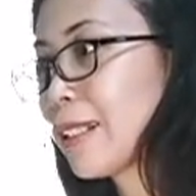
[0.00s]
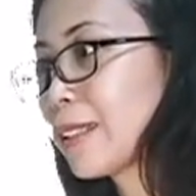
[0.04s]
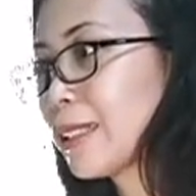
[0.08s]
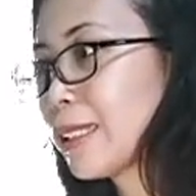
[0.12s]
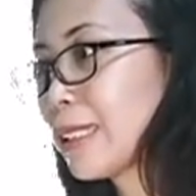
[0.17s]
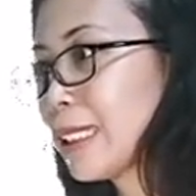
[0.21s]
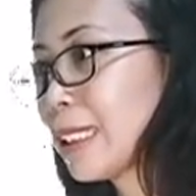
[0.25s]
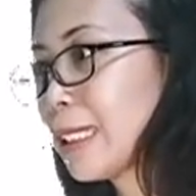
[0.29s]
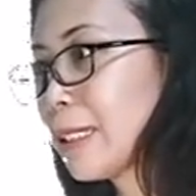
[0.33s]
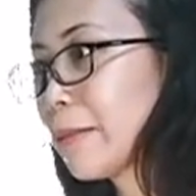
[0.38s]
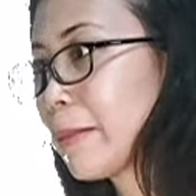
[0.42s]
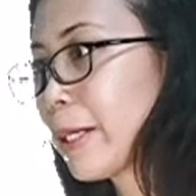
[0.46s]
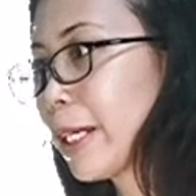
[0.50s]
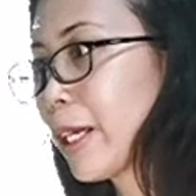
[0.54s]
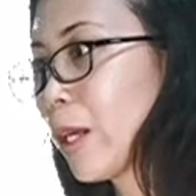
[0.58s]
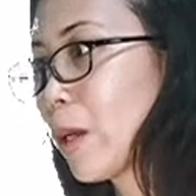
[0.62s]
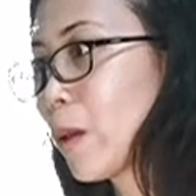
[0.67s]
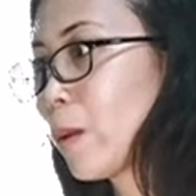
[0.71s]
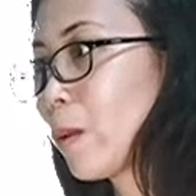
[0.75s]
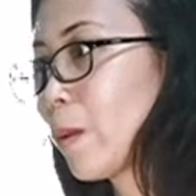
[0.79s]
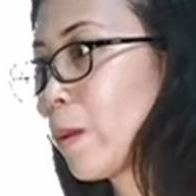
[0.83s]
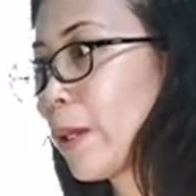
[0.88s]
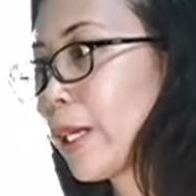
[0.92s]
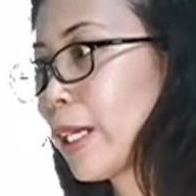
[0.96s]
healthy by
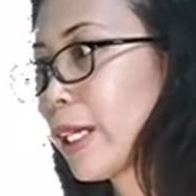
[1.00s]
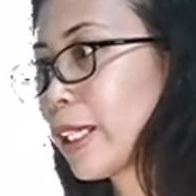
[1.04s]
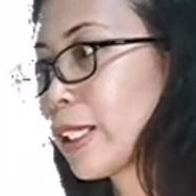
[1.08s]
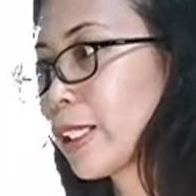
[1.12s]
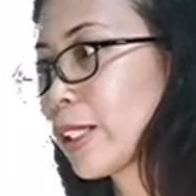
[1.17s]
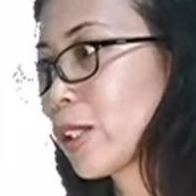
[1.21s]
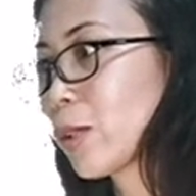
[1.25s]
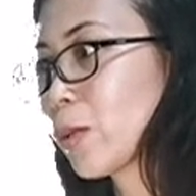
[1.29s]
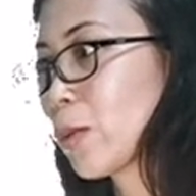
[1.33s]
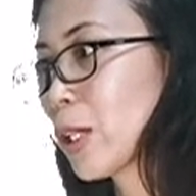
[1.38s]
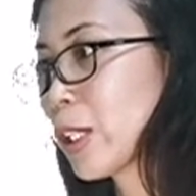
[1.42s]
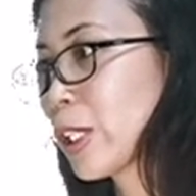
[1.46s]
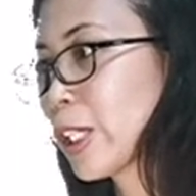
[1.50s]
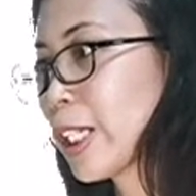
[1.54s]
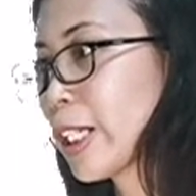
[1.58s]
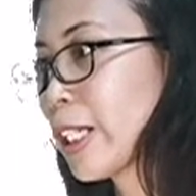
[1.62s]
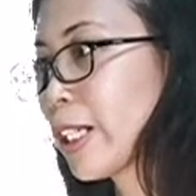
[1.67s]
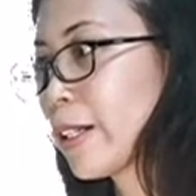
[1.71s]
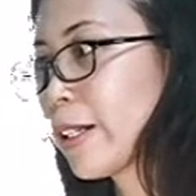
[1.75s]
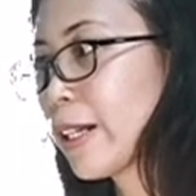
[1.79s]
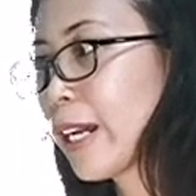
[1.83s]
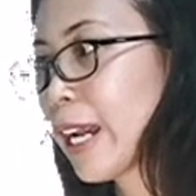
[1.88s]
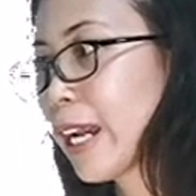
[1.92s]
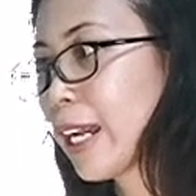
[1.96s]
always
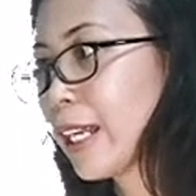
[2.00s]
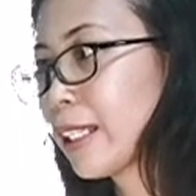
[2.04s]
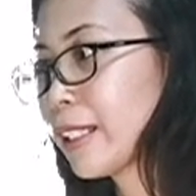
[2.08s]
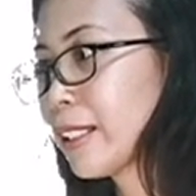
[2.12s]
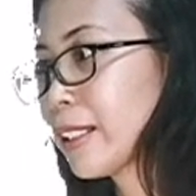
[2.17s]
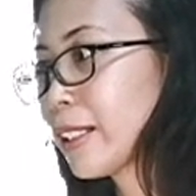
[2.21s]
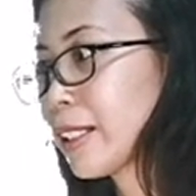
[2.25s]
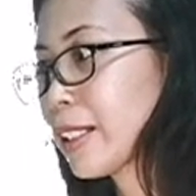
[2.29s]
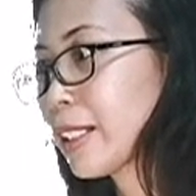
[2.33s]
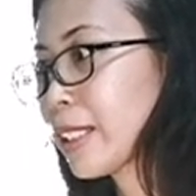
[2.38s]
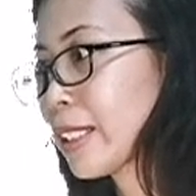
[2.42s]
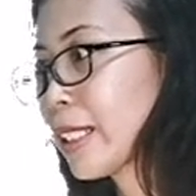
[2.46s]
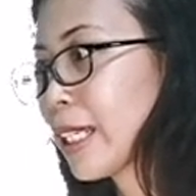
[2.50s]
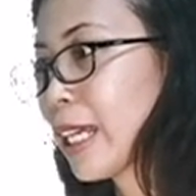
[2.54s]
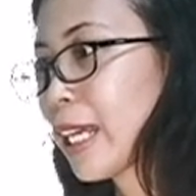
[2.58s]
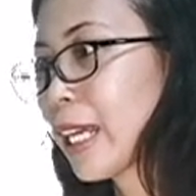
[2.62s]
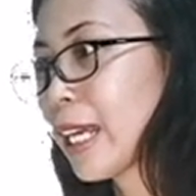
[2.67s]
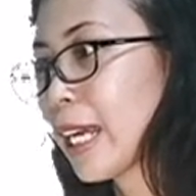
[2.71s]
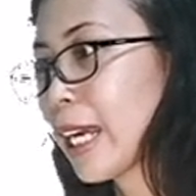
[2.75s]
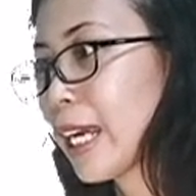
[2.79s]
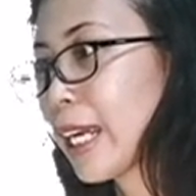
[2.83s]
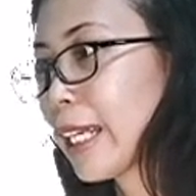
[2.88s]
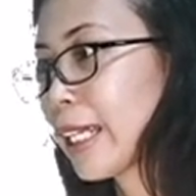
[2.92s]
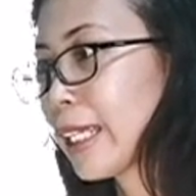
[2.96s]
washing our hands,
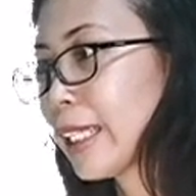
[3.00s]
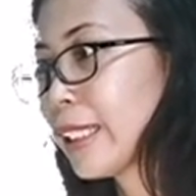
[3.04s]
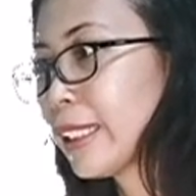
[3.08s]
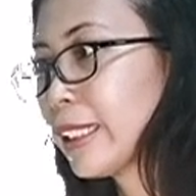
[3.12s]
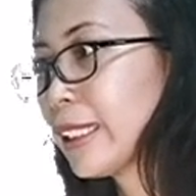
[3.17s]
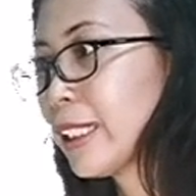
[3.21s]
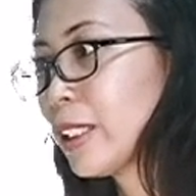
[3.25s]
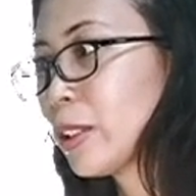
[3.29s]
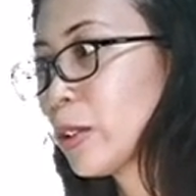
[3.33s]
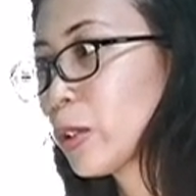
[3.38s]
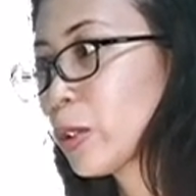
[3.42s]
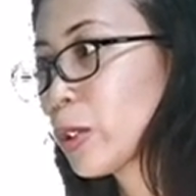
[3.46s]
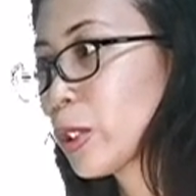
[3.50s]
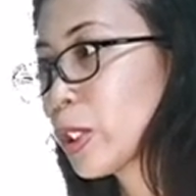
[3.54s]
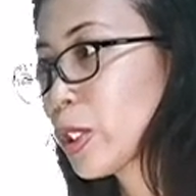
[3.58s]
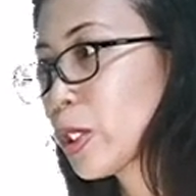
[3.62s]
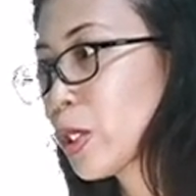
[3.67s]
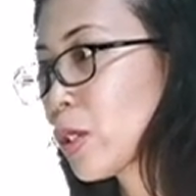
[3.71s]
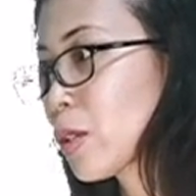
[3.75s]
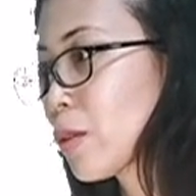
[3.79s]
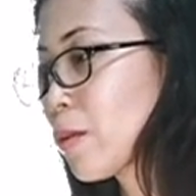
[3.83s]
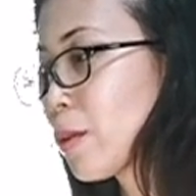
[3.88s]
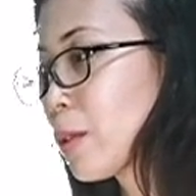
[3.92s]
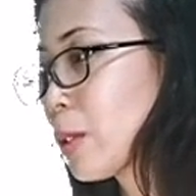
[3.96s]
eating
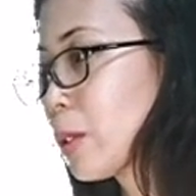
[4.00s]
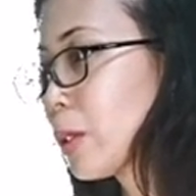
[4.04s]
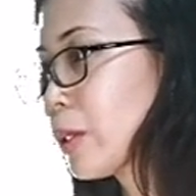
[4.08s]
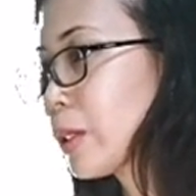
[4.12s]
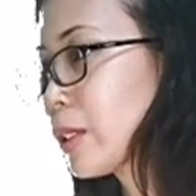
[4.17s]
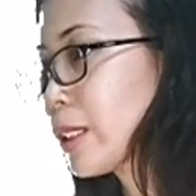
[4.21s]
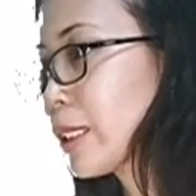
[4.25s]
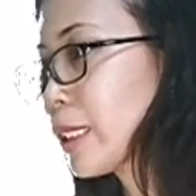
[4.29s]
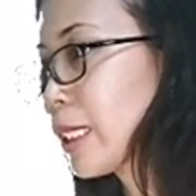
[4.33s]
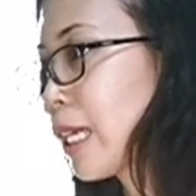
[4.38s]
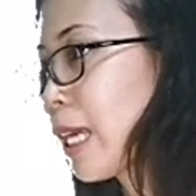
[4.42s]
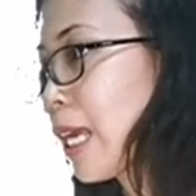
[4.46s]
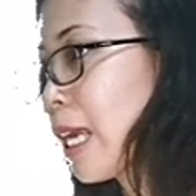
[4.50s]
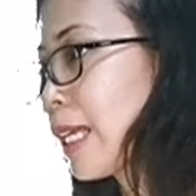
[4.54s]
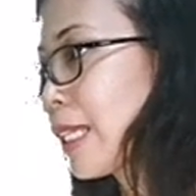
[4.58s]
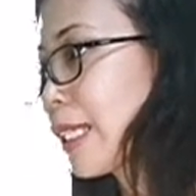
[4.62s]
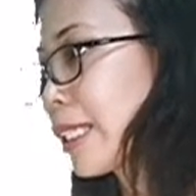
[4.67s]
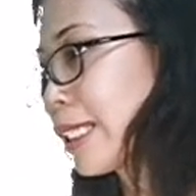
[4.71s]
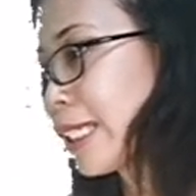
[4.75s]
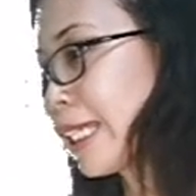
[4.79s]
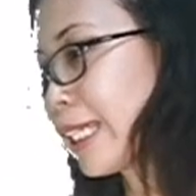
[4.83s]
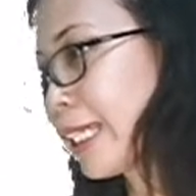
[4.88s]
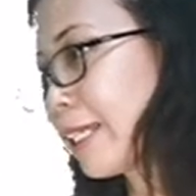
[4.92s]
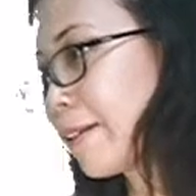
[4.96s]
nutritious foods,
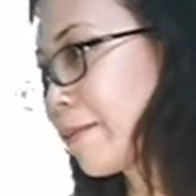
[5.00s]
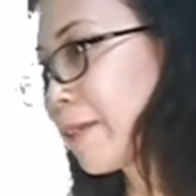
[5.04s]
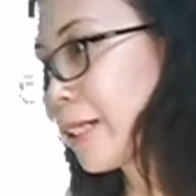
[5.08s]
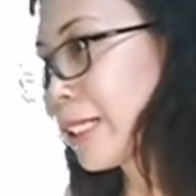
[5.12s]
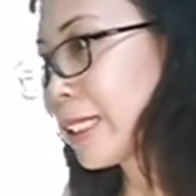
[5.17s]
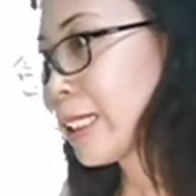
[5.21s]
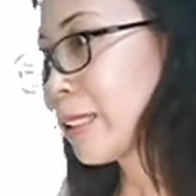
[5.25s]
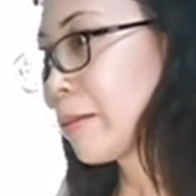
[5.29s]
taking